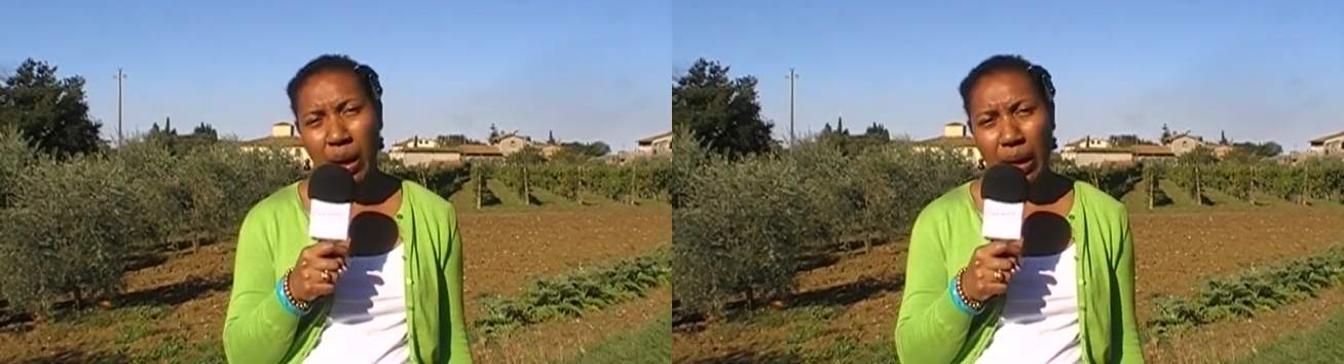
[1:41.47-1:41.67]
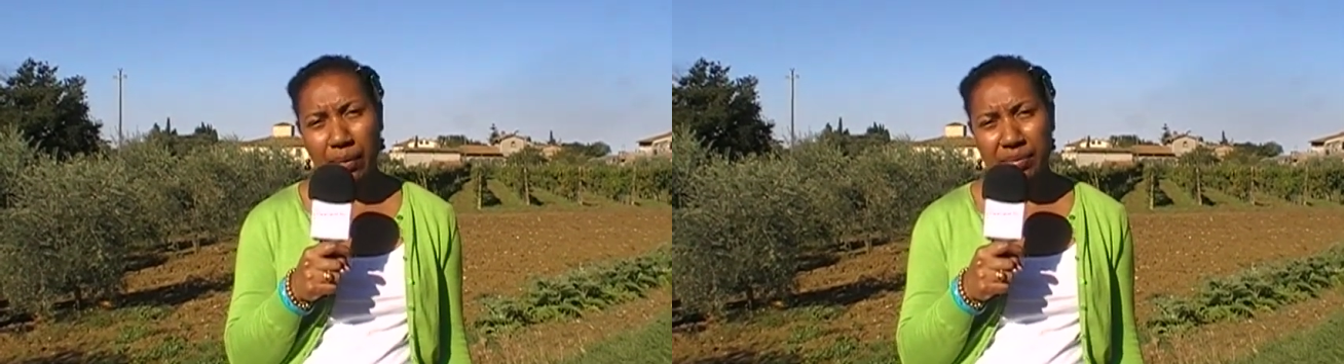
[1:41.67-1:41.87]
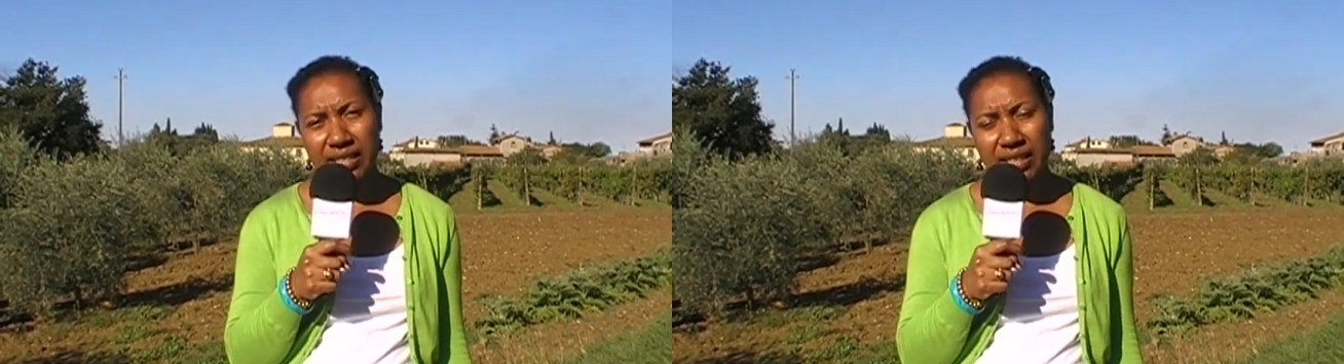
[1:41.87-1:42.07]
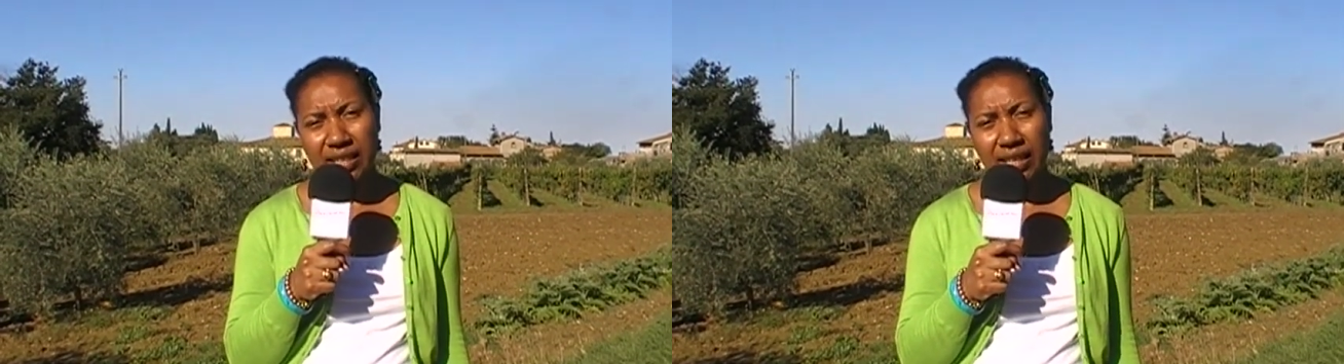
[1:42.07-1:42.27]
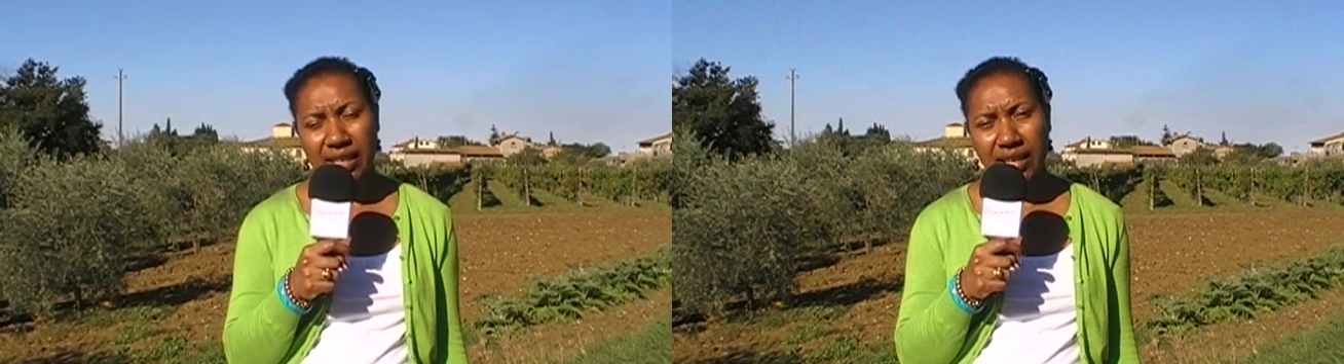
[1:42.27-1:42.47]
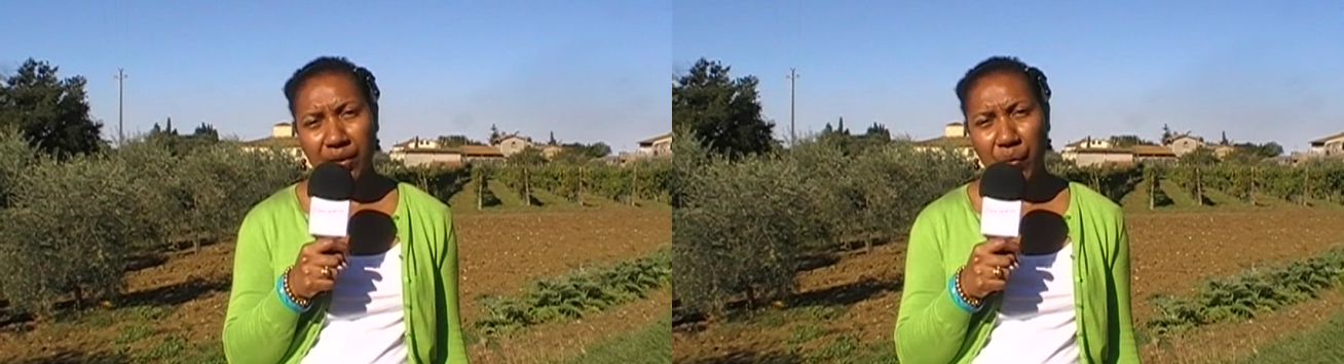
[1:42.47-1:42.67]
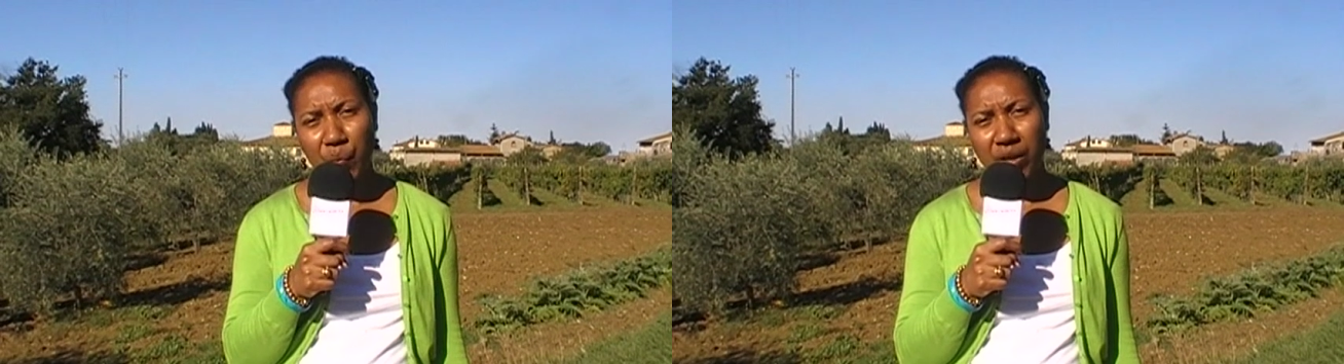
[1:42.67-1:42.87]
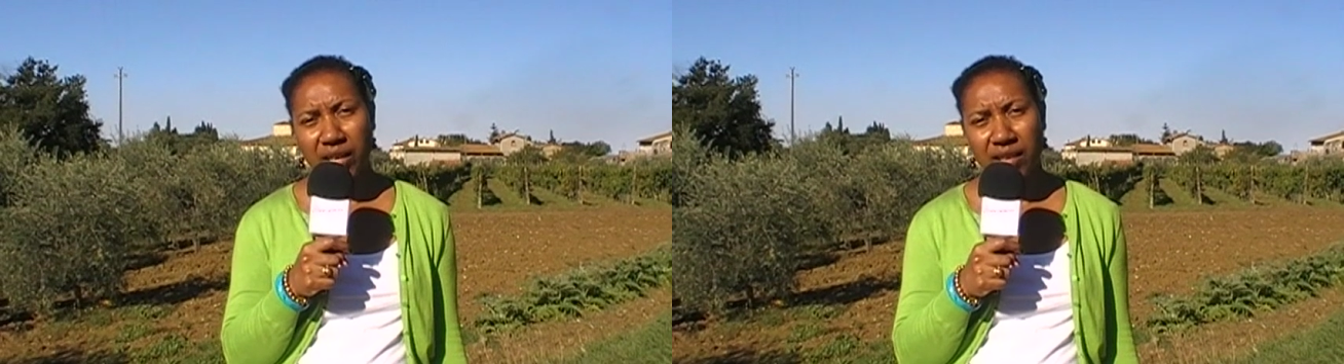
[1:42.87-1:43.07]
particularly
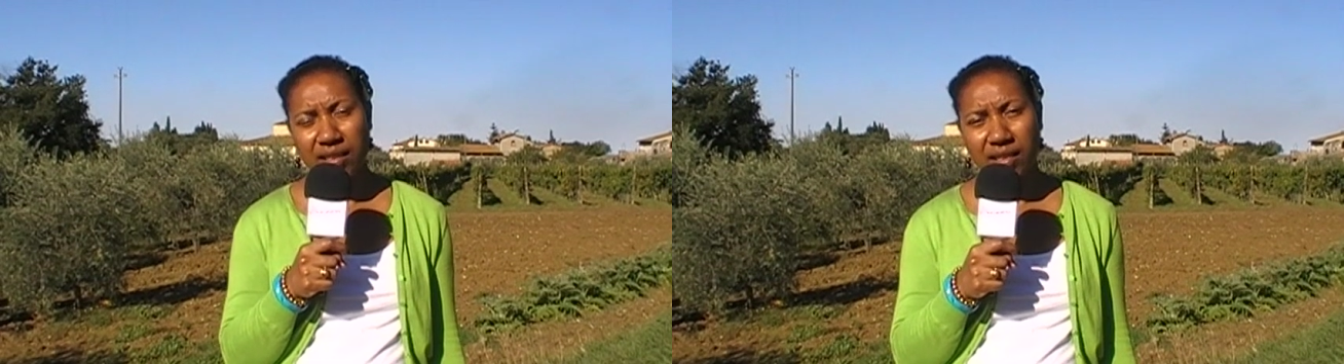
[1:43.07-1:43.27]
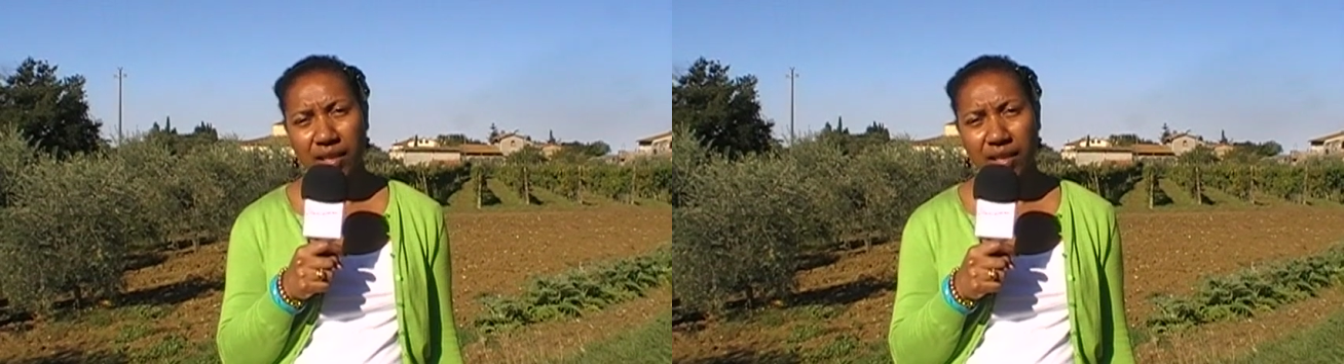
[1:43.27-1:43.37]
with